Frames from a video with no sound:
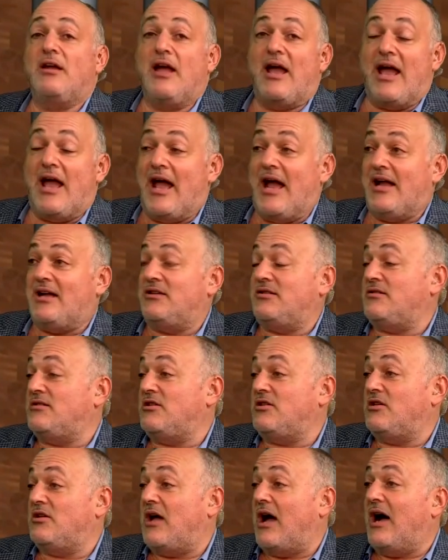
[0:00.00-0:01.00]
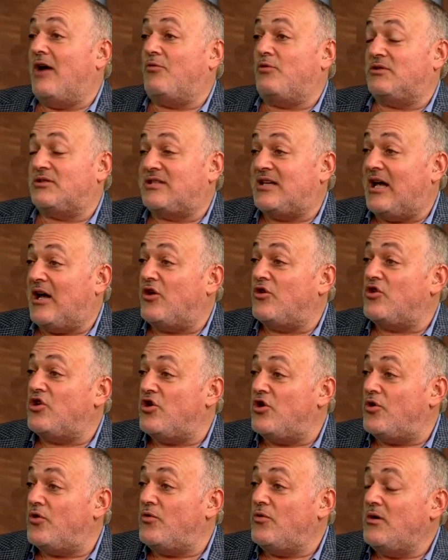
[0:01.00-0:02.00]
And I will tell
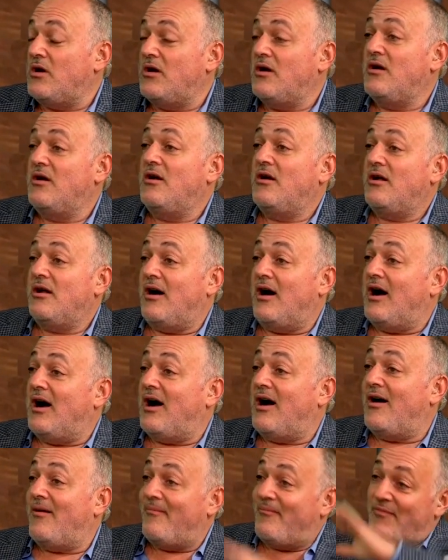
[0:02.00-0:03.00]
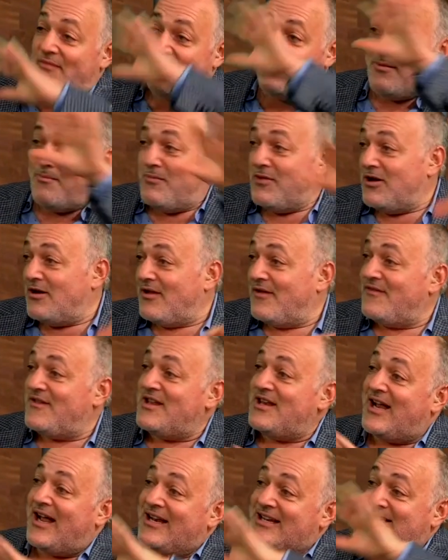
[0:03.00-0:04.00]
you, in the middle of the
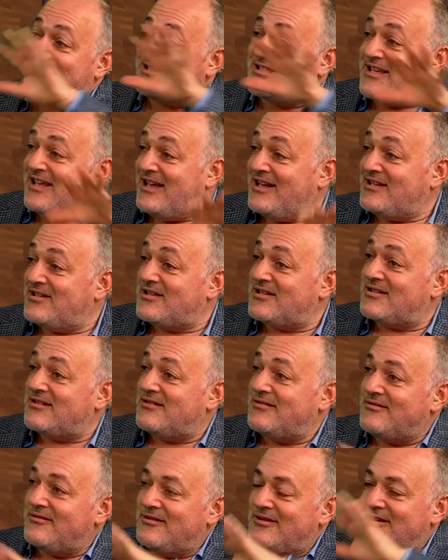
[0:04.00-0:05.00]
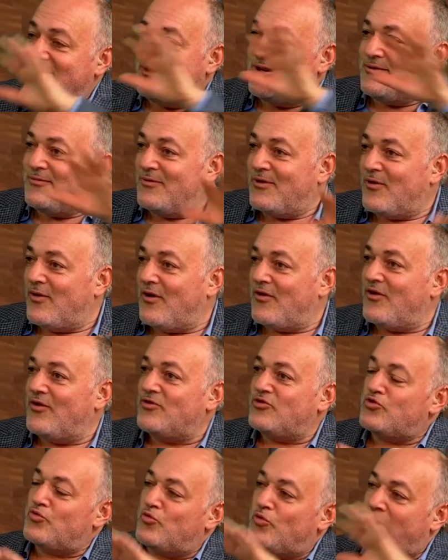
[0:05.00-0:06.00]
United States, where all
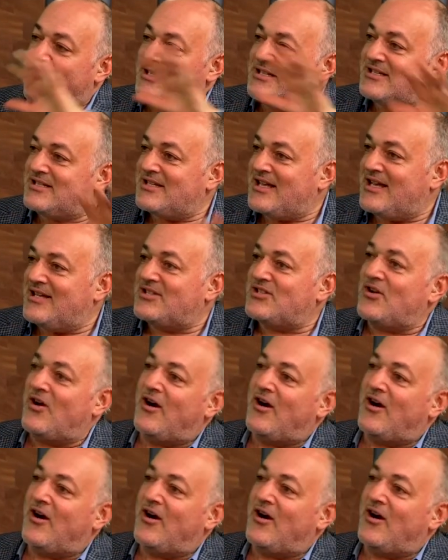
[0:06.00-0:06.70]
those red states